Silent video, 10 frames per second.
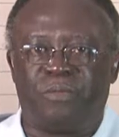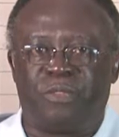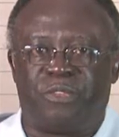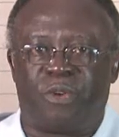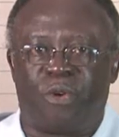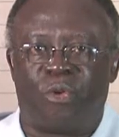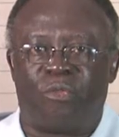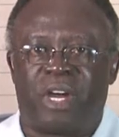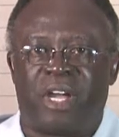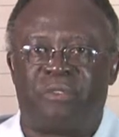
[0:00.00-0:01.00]
for
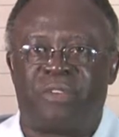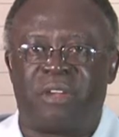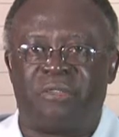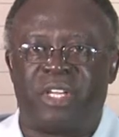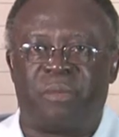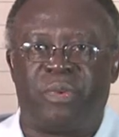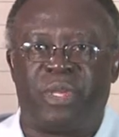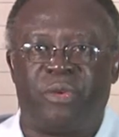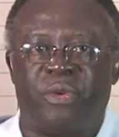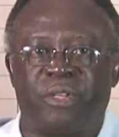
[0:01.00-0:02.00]
over a 5-year
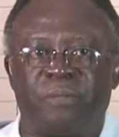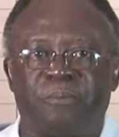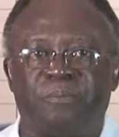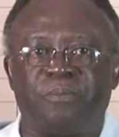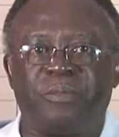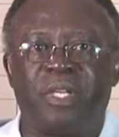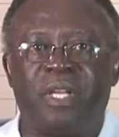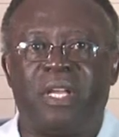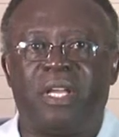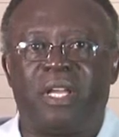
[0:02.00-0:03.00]
period.
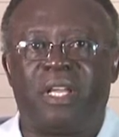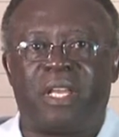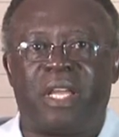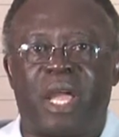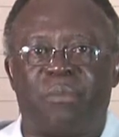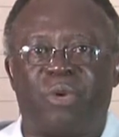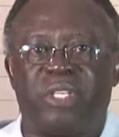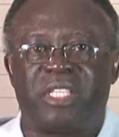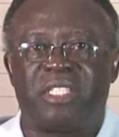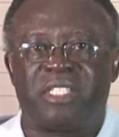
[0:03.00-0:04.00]
The
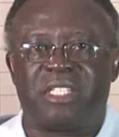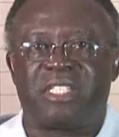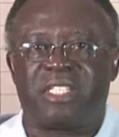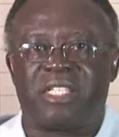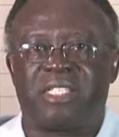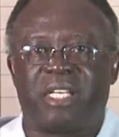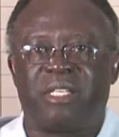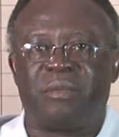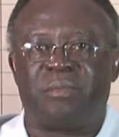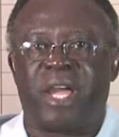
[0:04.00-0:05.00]
hypothesis is tested
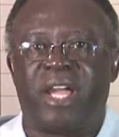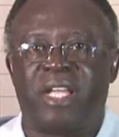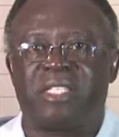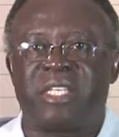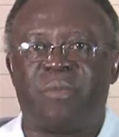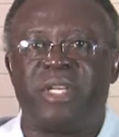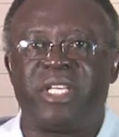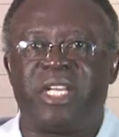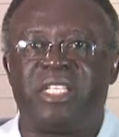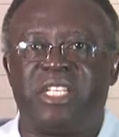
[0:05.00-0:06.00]
by
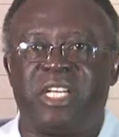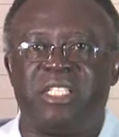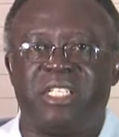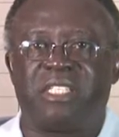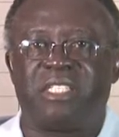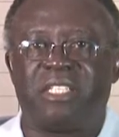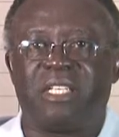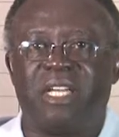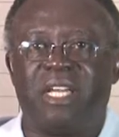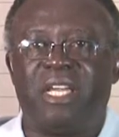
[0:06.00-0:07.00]
examining the changes
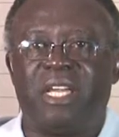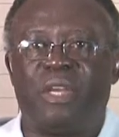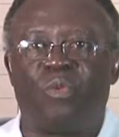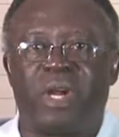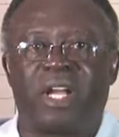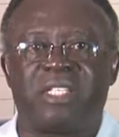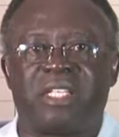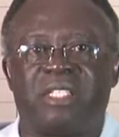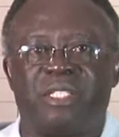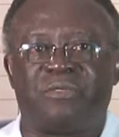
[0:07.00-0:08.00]
in worker
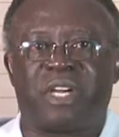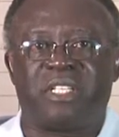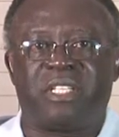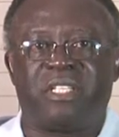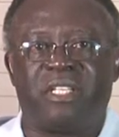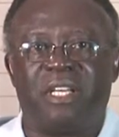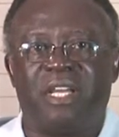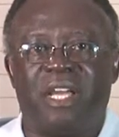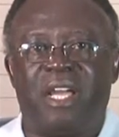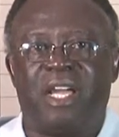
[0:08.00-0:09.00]
satisfaction
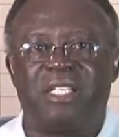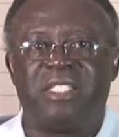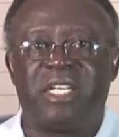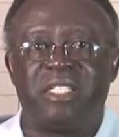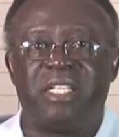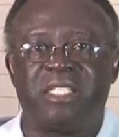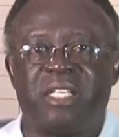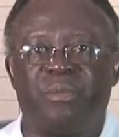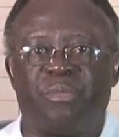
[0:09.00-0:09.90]
and changes in